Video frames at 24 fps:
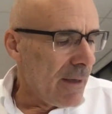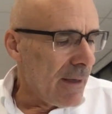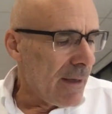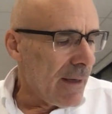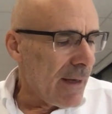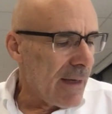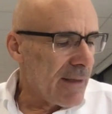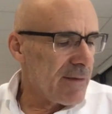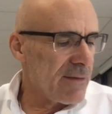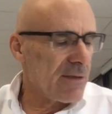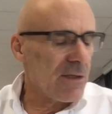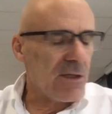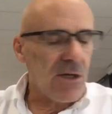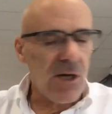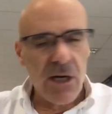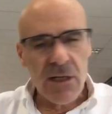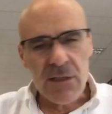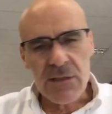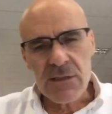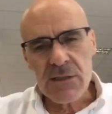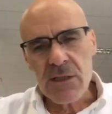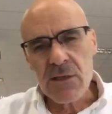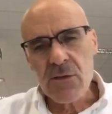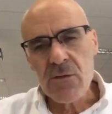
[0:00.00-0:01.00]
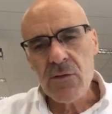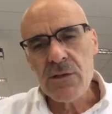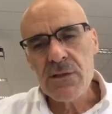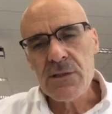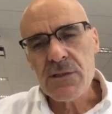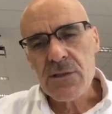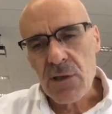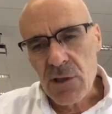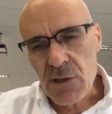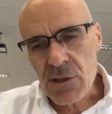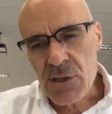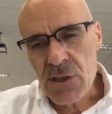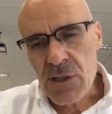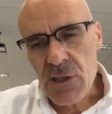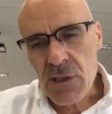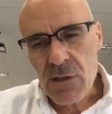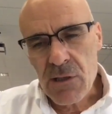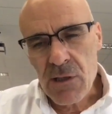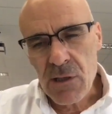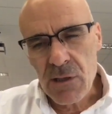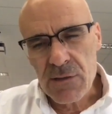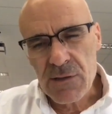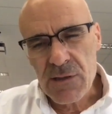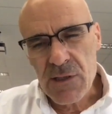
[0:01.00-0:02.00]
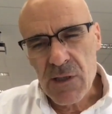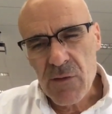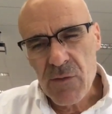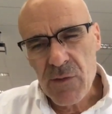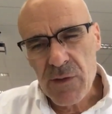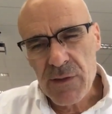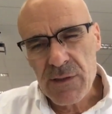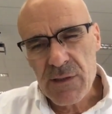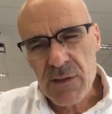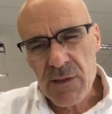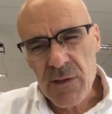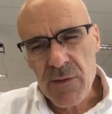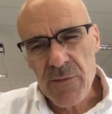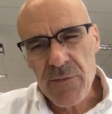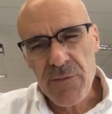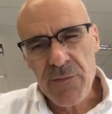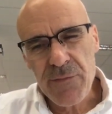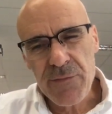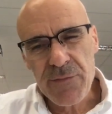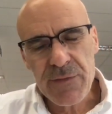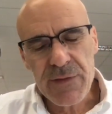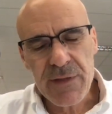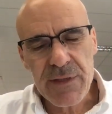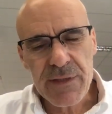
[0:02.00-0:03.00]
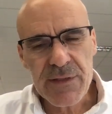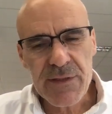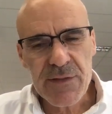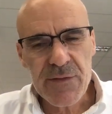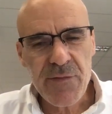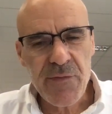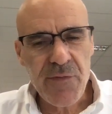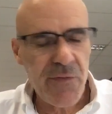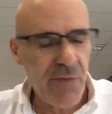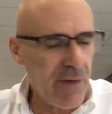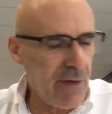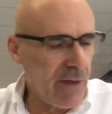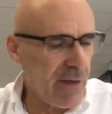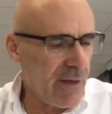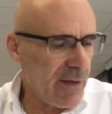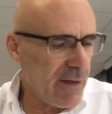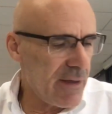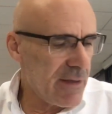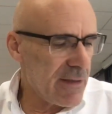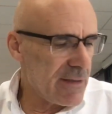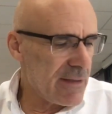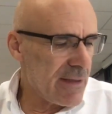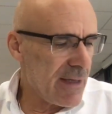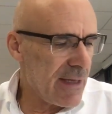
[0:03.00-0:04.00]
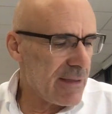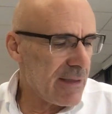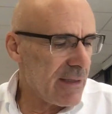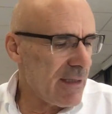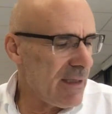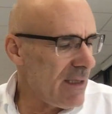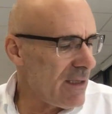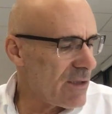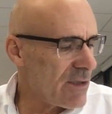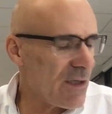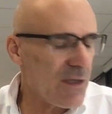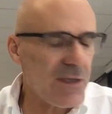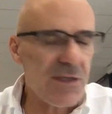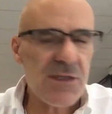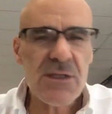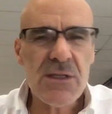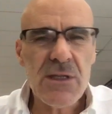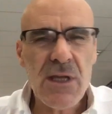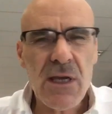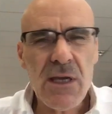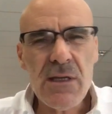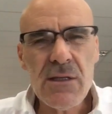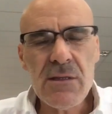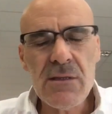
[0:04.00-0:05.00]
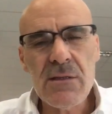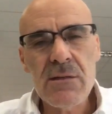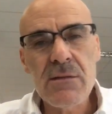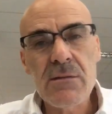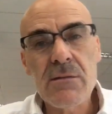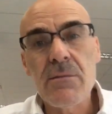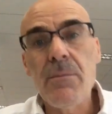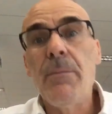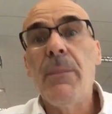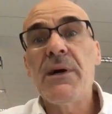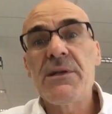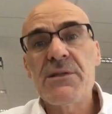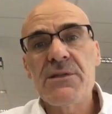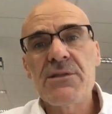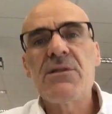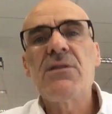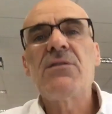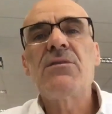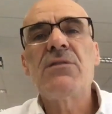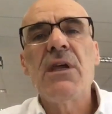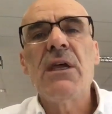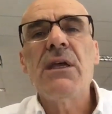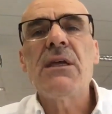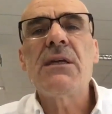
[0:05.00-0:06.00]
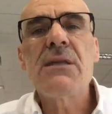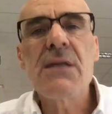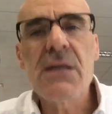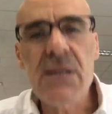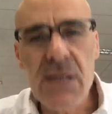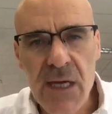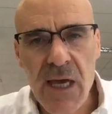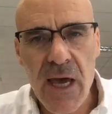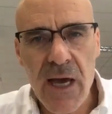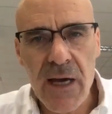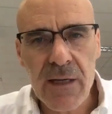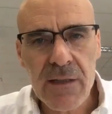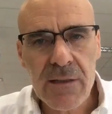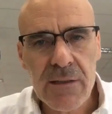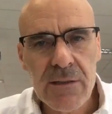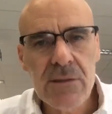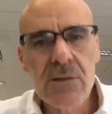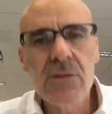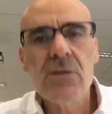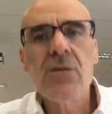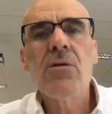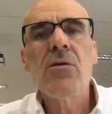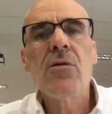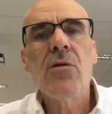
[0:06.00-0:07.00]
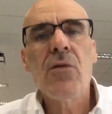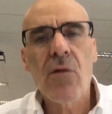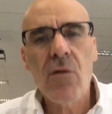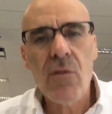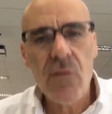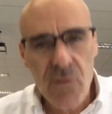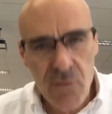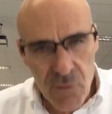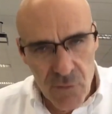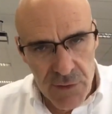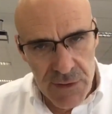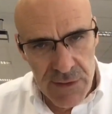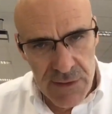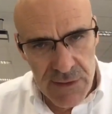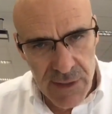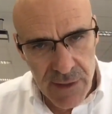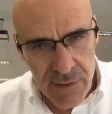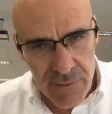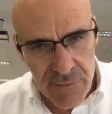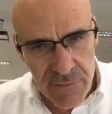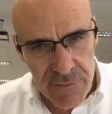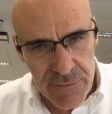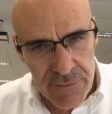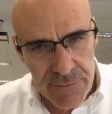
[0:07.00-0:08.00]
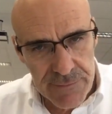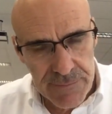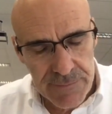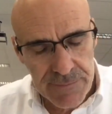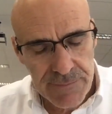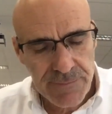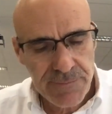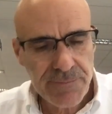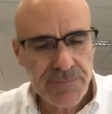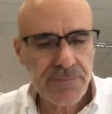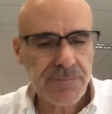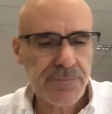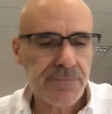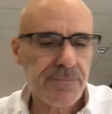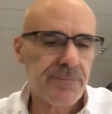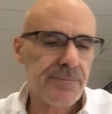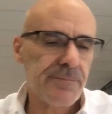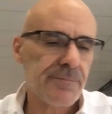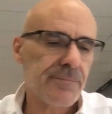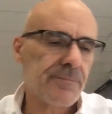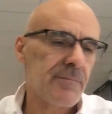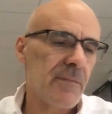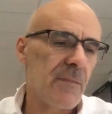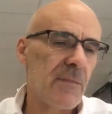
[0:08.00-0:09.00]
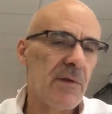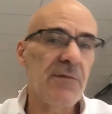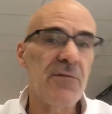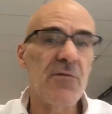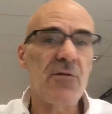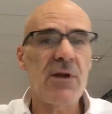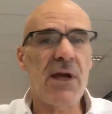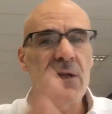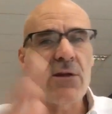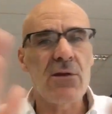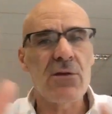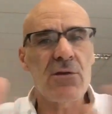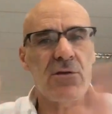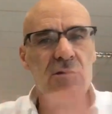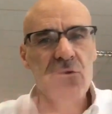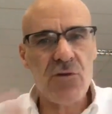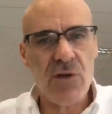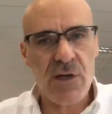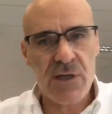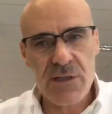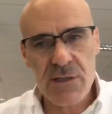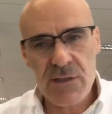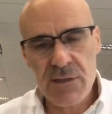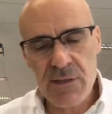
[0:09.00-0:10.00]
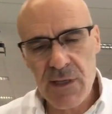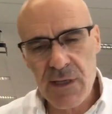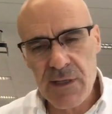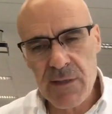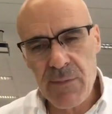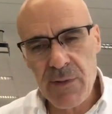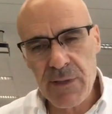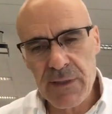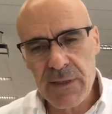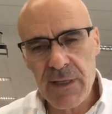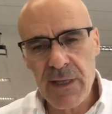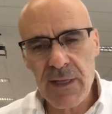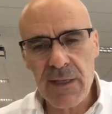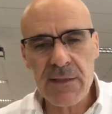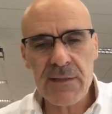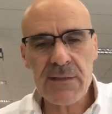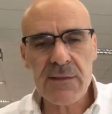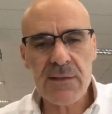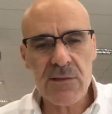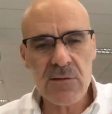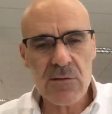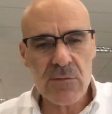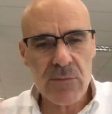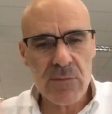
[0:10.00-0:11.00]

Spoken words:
And the consequence, the logical consequence of this fear is that each state must take care for itself. If you cannot trust anybody else, you